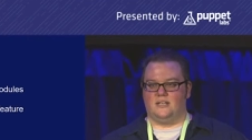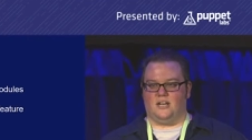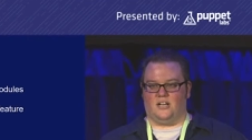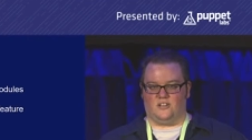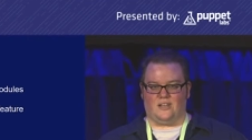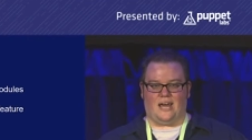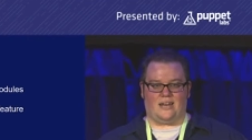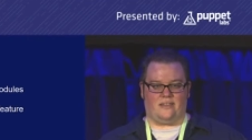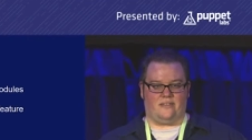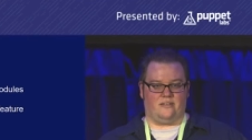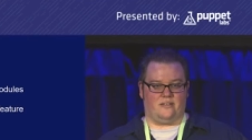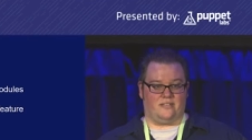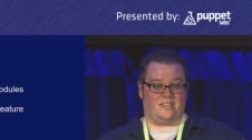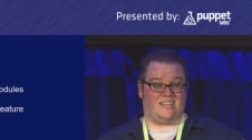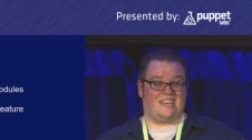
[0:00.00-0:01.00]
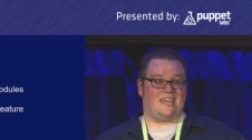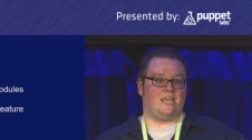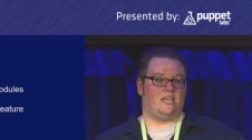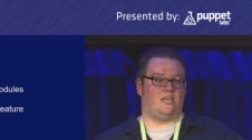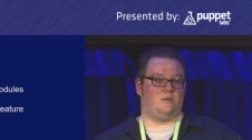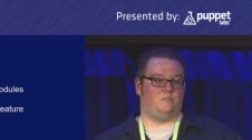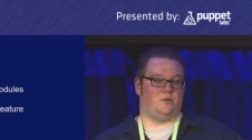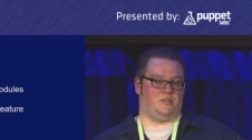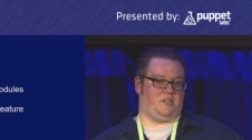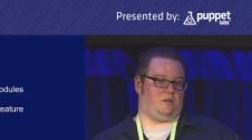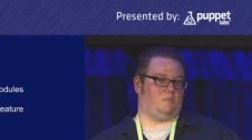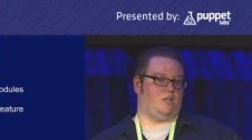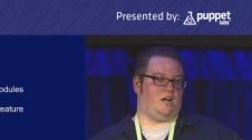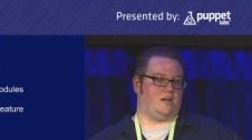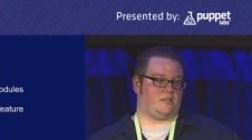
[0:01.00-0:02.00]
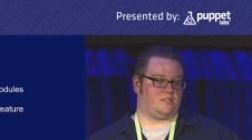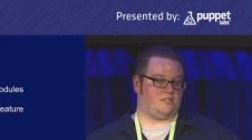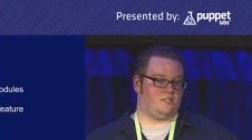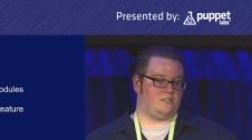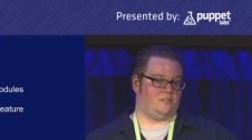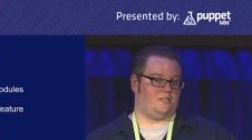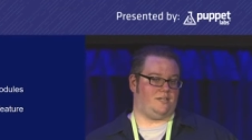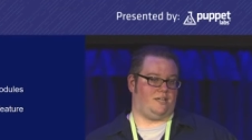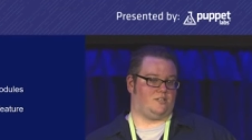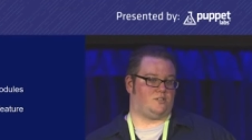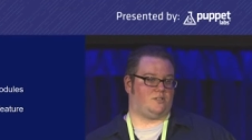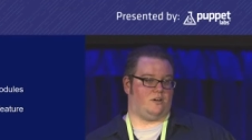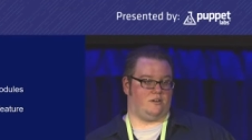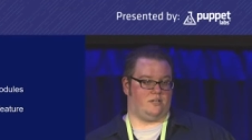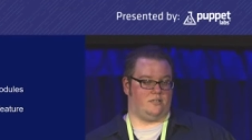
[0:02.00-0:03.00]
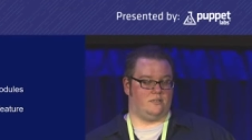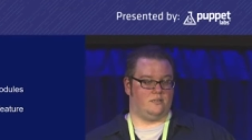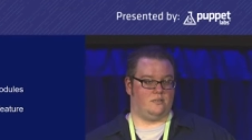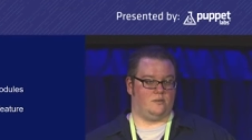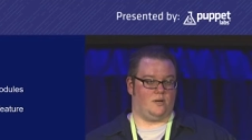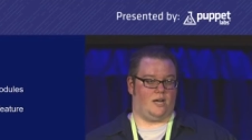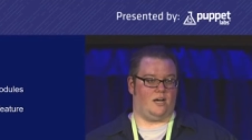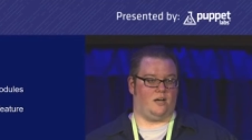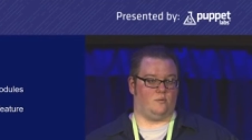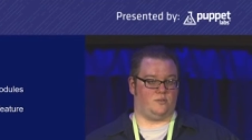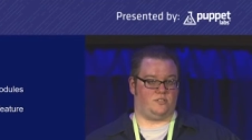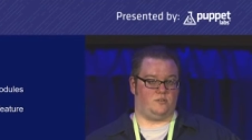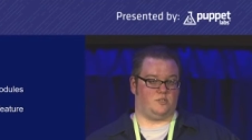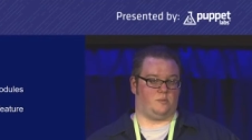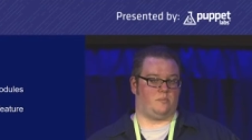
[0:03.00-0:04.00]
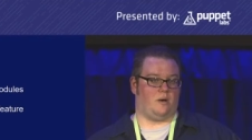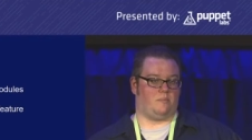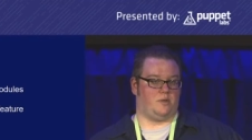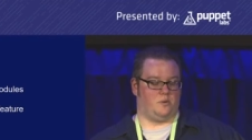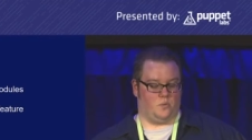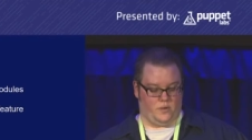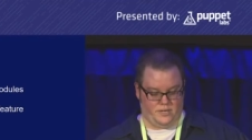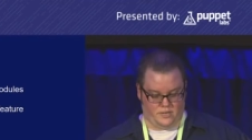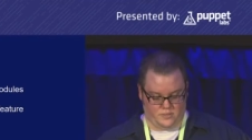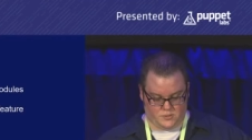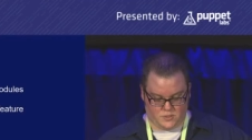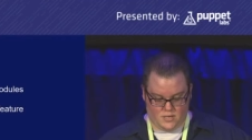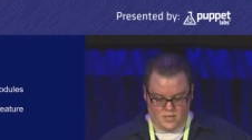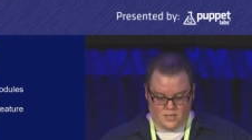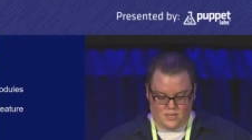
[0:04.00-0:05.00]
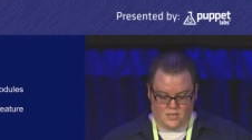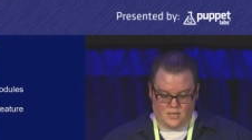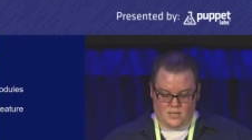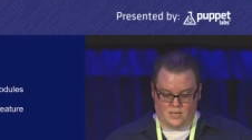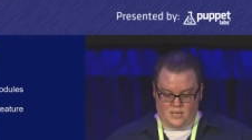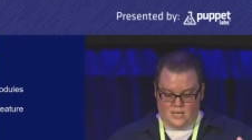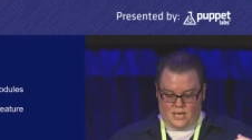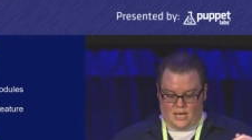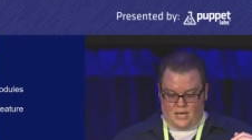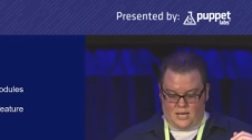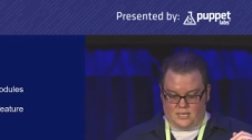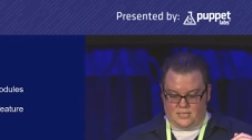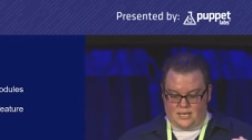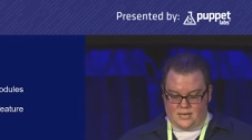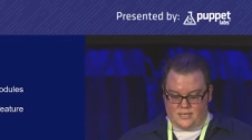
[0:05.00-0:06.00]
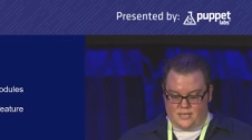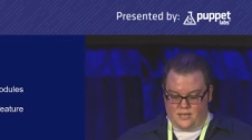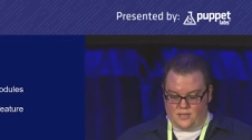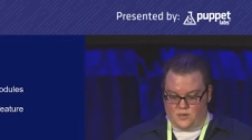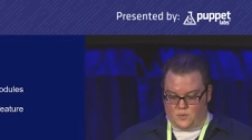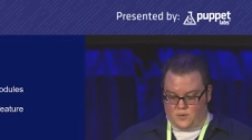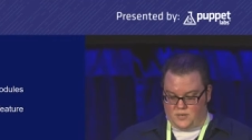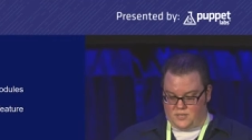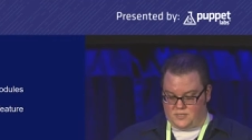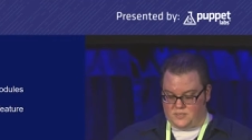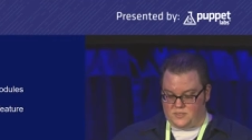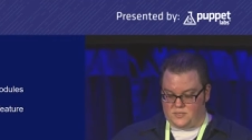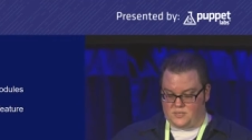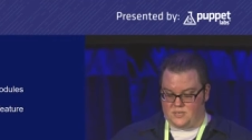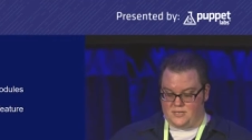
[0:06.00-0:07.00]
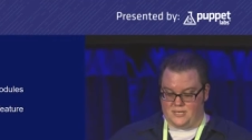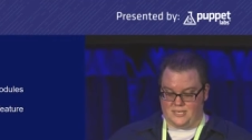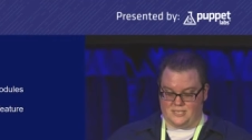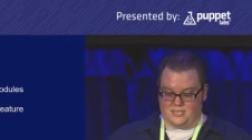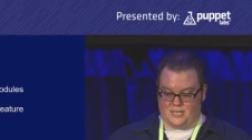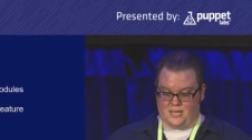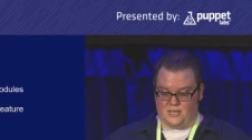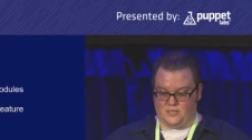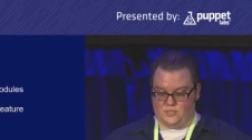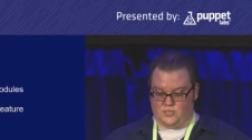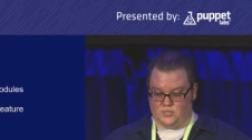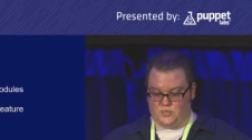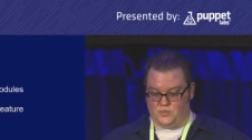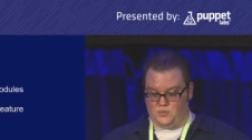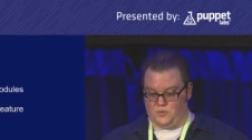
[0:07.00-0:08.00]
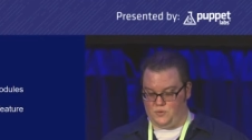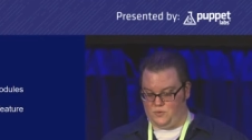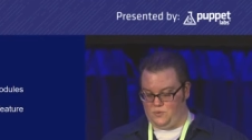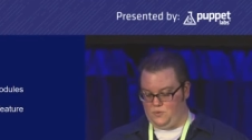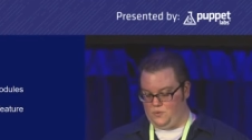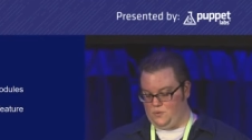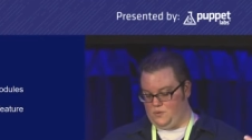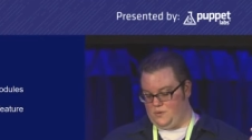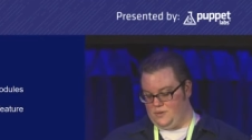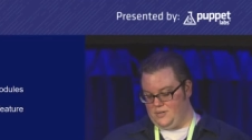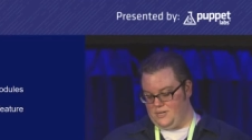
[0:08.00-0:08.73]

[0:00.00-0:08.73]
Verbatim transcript: a lot of the, the key building blocks to get started uh, with using Puppet in Windows. Uh, a lot of the other ones tend to